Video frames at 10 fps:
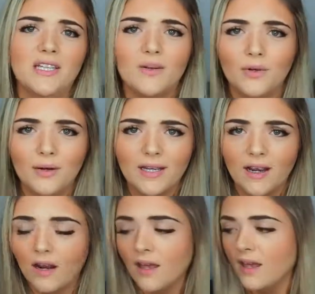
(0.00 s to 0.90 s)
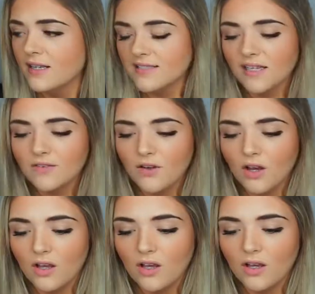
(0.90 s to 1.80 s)
Like what do I care? Second of
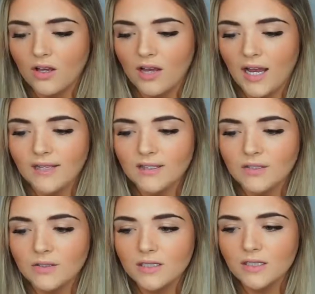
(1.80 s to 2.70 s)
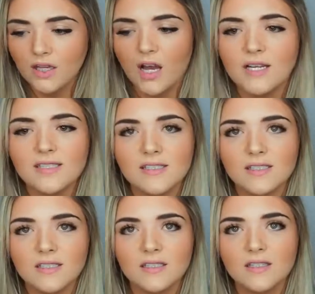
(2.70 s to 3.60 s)
all, I literally lost
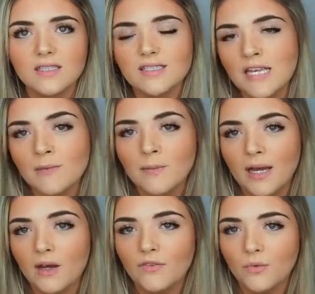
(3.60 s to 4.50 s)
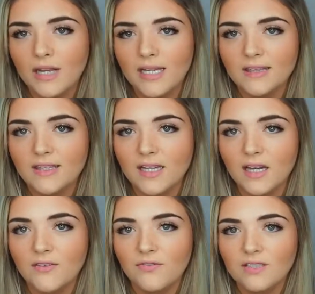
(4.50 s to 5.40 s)
the same amount of weight
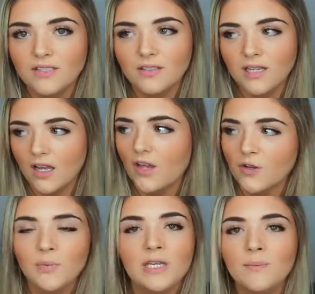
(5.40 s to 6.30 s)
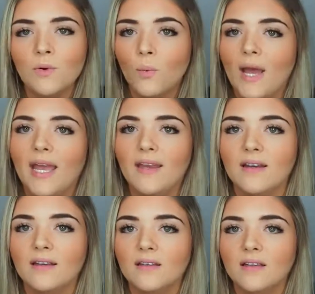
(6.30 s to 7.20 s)
that a physical, like other people
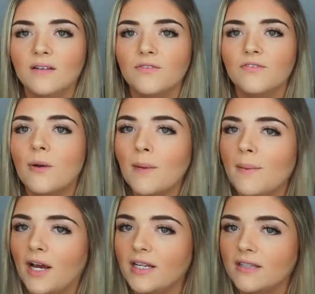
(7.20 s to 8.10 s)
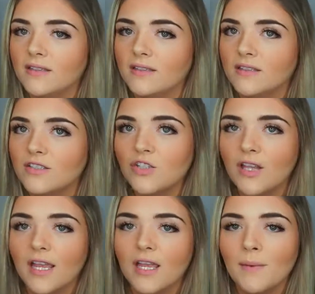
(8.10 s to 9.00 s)
weigh from my body. So
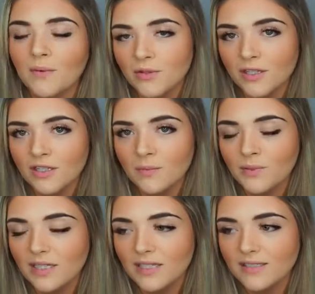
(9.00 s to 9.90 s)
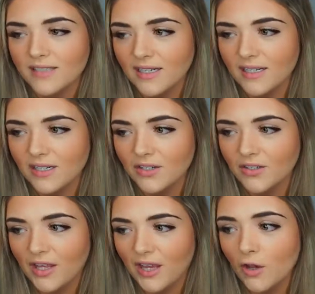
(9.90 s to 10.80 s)
like, am I really gonna be sitting
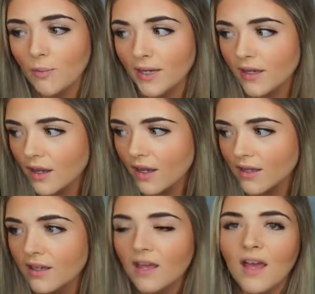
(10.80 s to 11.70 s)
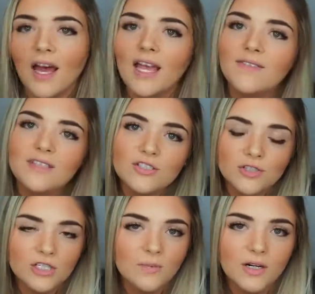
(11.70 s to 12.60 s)
here like, oh my God, I have these
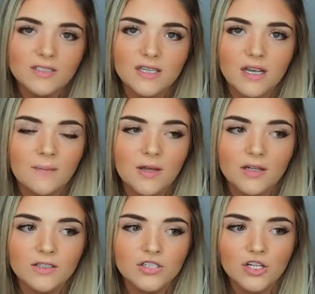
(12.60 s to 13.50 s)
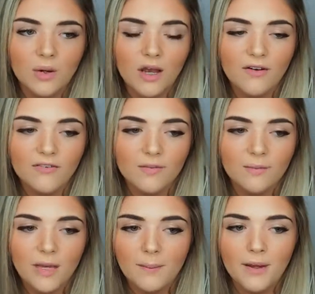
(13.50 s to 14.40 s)
stretch marks. Like I'm not gonna show off
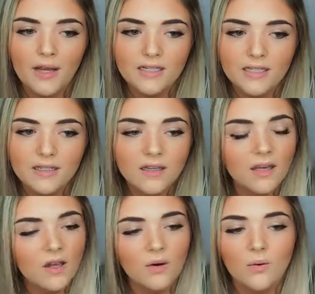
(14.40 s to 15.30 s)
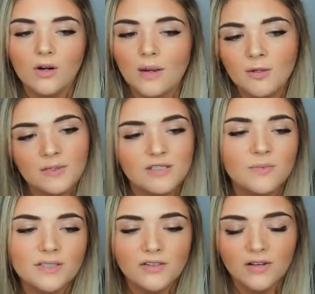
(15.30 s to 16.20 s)
my body or I'm gonna be
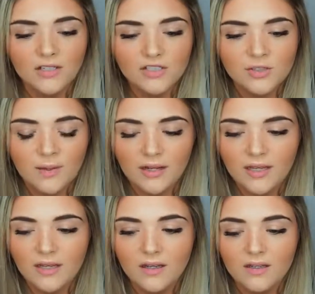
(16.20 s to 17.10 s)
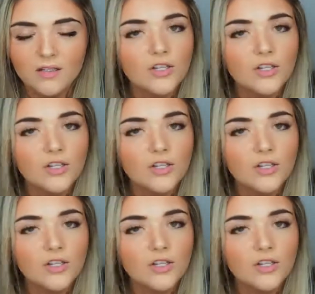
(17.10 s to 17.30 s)
super self-conscious about it.